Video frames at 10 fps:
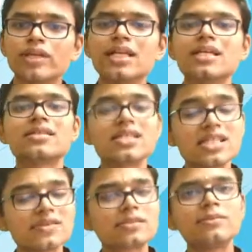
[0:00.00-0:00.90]
Is this
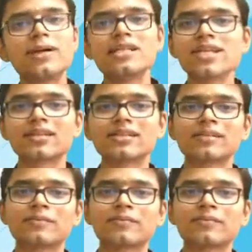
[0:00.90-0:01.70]
divisible by 6?